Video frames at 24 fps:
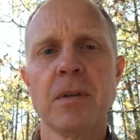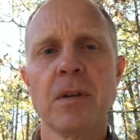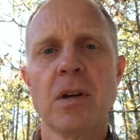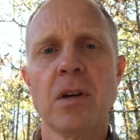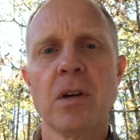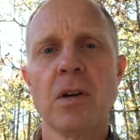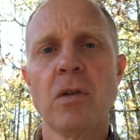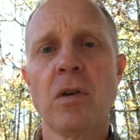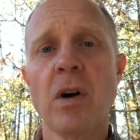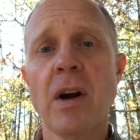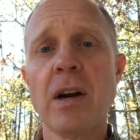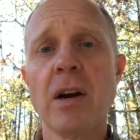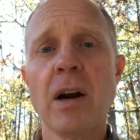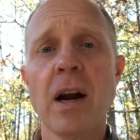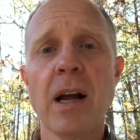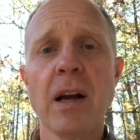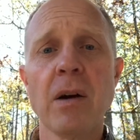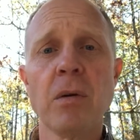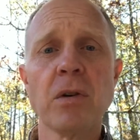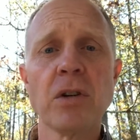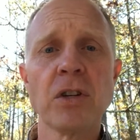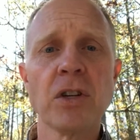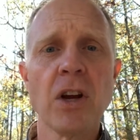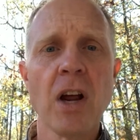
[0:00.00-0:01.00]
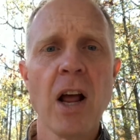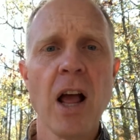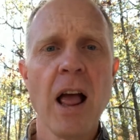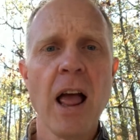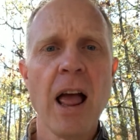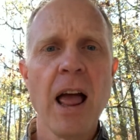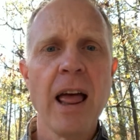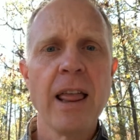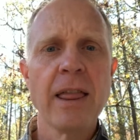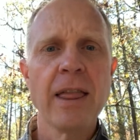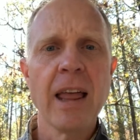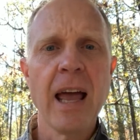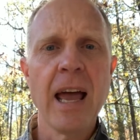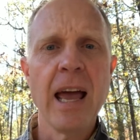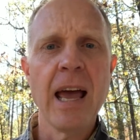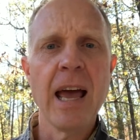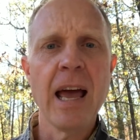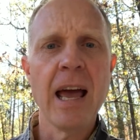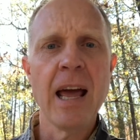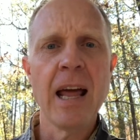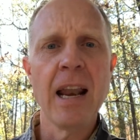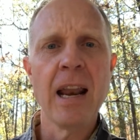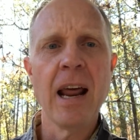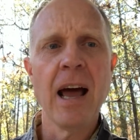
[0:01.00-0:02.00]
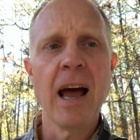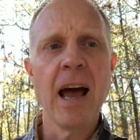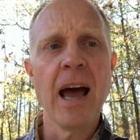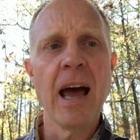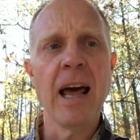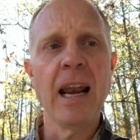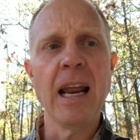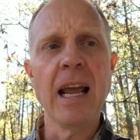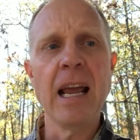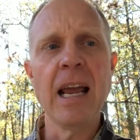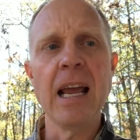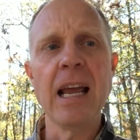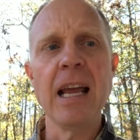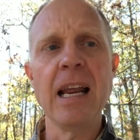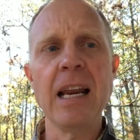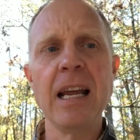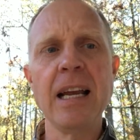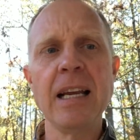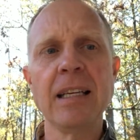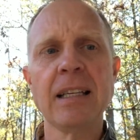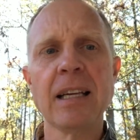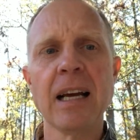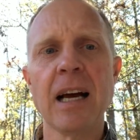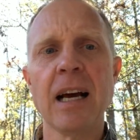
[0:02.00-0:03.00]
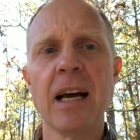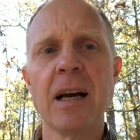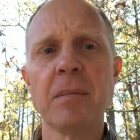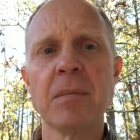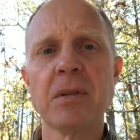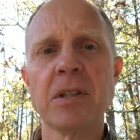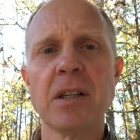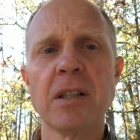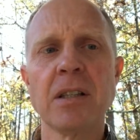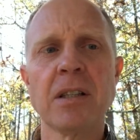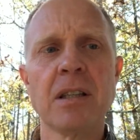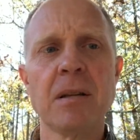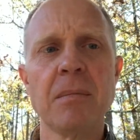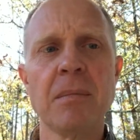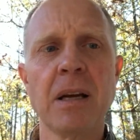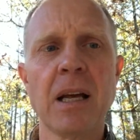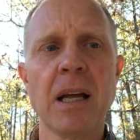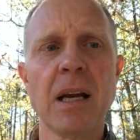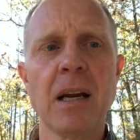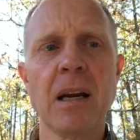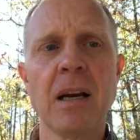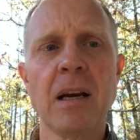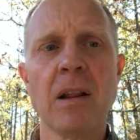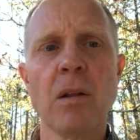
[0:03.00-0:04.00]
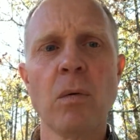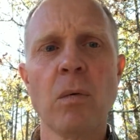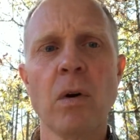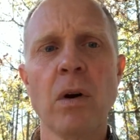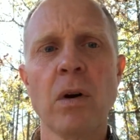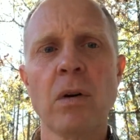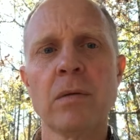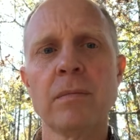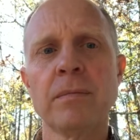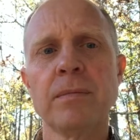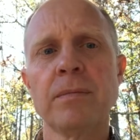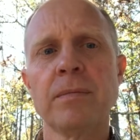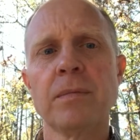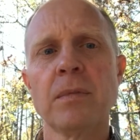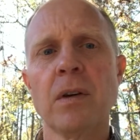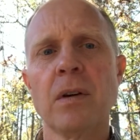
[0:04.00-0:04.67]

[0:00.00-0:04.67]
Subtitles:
greater anguish than at any time since the beginning of the world.